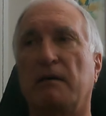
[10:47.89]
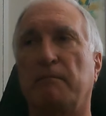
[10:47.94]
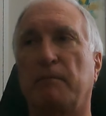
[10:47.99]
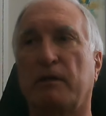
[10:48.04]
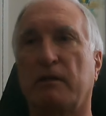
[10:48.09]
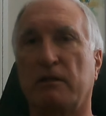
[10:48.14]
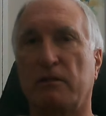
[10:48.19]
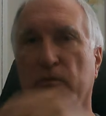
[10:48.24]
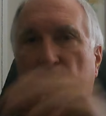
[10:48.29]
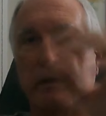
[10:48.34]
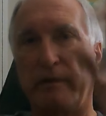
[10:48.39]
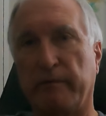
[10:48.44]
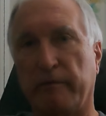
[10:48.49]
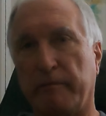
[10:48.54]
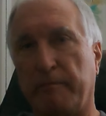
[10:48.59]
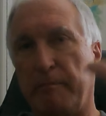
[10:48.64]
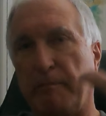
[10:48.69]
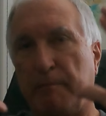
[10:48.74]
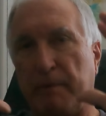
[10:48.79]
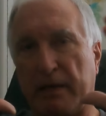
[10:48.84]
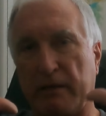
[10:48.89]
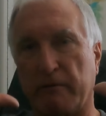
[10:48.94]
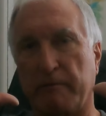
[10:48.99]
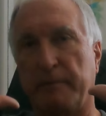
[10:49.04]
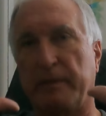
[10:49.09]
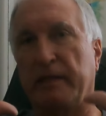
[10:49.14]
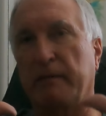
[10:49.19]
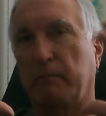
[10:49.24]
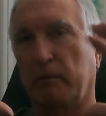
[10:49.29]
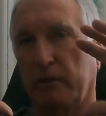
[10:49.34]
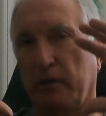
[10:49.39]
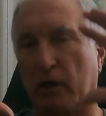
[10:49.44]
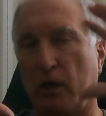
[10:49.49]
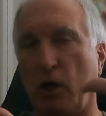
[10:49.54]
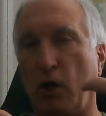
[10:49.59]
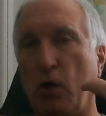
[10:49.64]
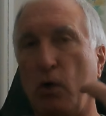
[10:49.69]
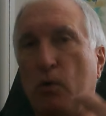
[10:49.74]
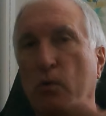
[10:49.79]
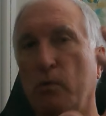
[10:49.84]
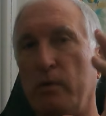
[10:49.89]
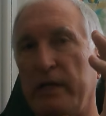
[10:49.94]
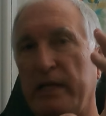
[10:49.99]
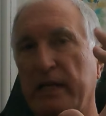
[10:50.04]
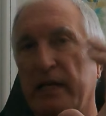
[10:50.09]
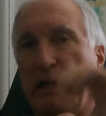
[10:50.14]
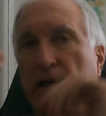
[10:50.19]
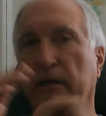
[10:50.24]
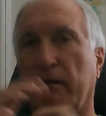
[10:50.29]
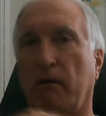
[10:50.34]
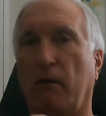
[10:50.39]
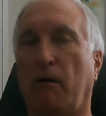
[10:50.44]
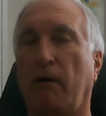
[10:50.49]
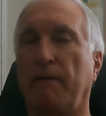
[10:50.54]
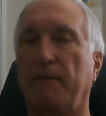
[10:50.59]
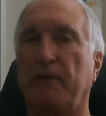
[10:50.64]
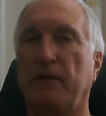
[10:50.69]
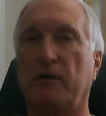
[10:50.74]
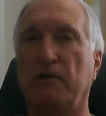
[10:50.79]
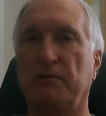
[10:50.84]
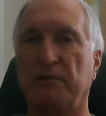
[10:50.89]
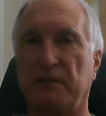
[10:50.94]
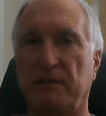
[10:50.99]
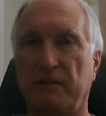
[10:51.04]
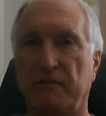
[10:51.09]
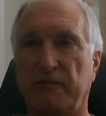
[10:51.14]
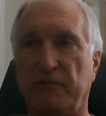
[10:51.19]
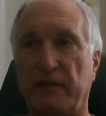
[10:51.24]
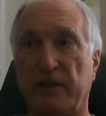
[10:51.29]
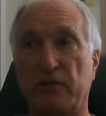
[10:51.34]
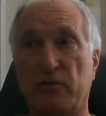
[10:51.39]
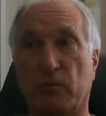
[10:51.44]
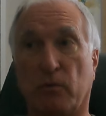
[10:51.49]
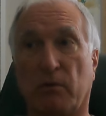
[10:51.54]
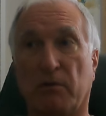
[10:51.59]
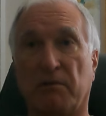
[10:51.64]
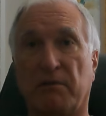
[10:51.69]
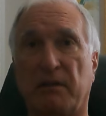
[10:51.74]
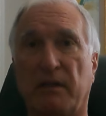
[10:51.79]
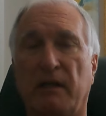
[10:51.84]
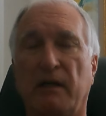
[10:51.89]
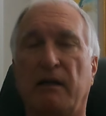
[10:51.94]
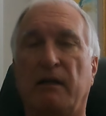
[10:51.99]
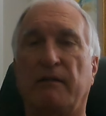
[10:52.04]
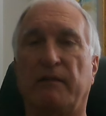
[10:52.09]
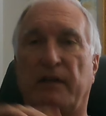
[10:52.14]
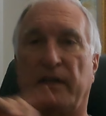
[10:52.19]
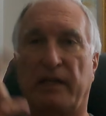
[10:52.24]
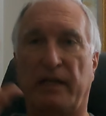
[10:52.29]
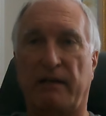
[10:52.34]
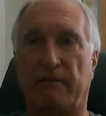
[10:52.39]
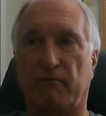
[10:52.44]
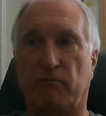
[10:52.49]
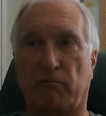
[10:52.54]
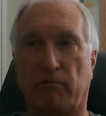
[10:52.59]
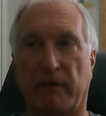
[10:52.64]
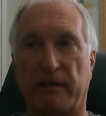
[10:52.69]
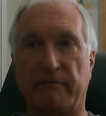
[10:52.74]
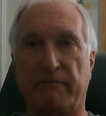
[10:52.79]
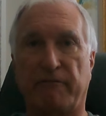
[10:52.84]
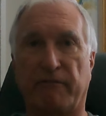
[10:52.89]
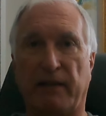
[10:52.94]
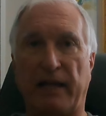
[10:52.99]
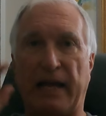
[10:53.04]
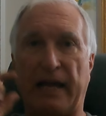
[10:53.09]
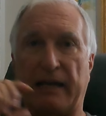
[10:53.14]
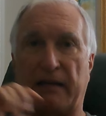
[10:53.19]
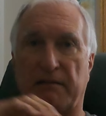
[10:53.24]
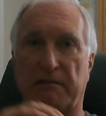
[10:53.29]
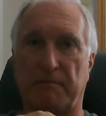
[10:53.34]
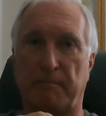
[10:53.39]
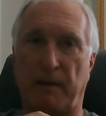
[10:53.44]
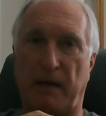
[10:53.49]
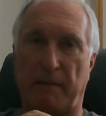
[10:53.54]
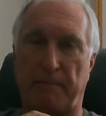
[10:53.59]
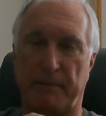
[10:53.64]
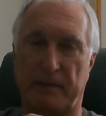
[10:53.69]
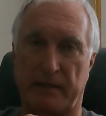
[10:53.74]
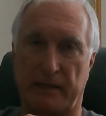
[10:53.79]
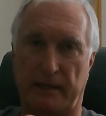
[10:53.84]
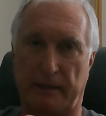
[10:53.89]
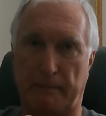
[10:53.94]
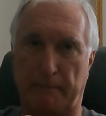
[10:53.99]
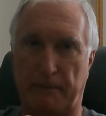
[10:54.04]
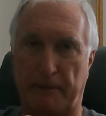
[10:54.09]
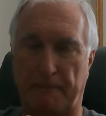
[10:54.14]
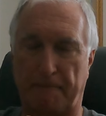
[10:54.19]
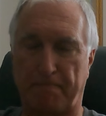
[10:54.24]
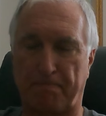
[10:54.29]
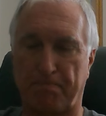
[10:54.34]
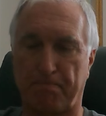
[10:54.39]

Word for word: because we would better be able to hone in on those individuals that have red flags popping up.